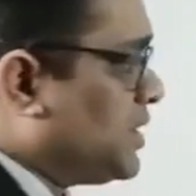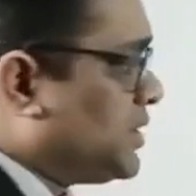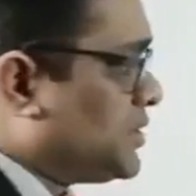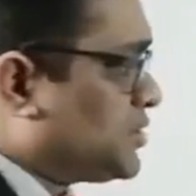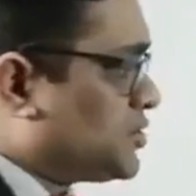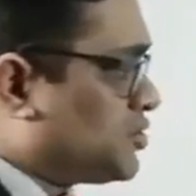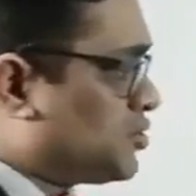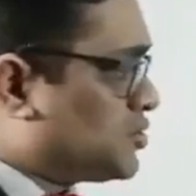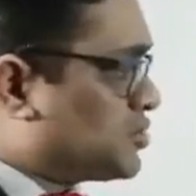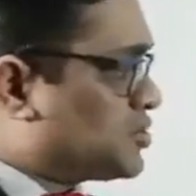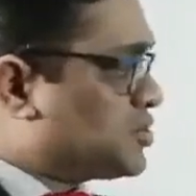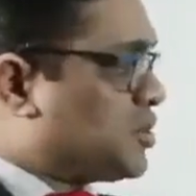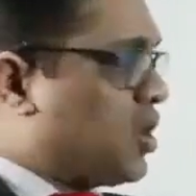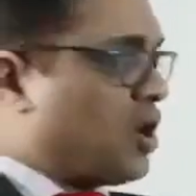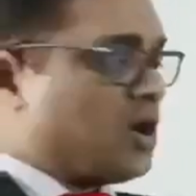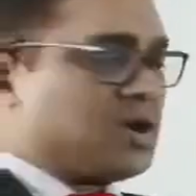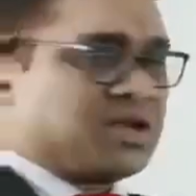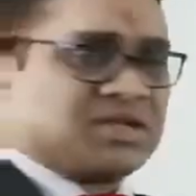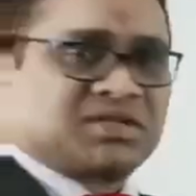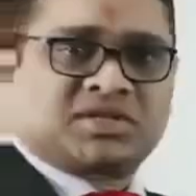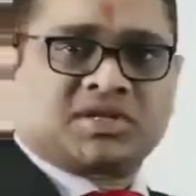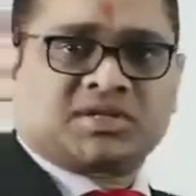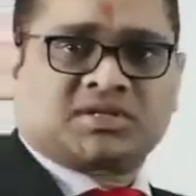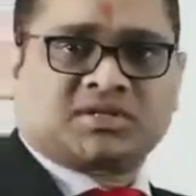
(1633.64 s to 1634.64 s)
So
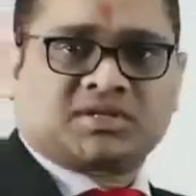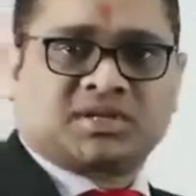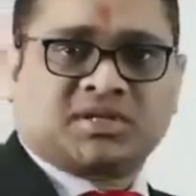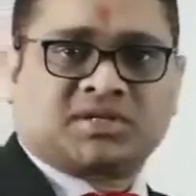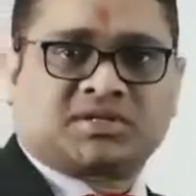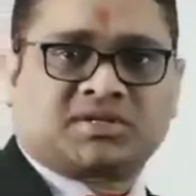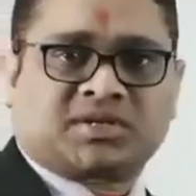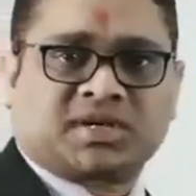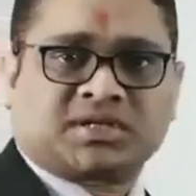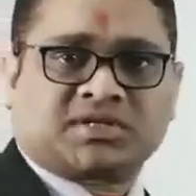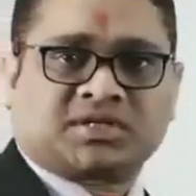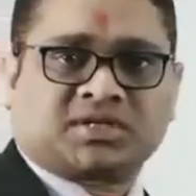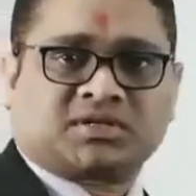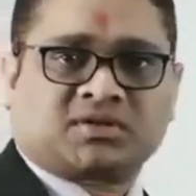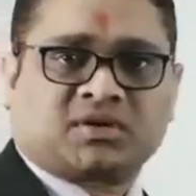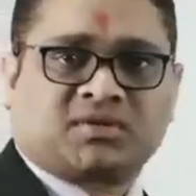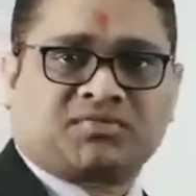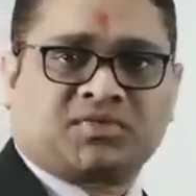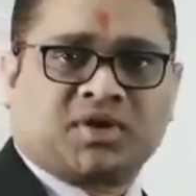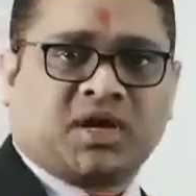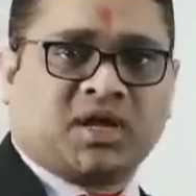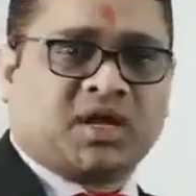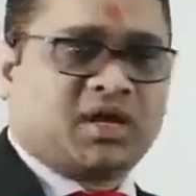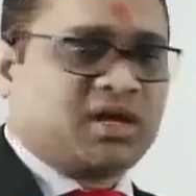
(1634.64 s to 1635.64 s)
short stretches of
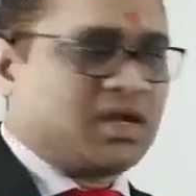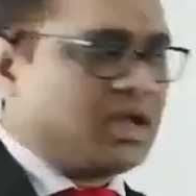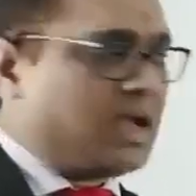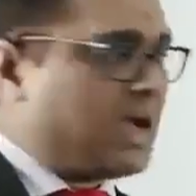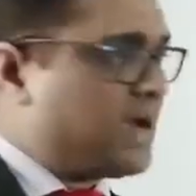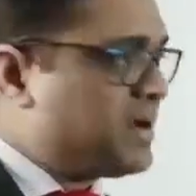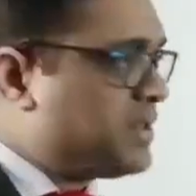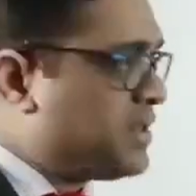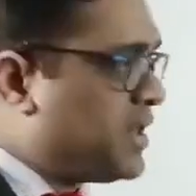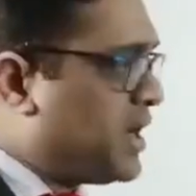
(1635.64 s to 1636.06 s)
the DNA at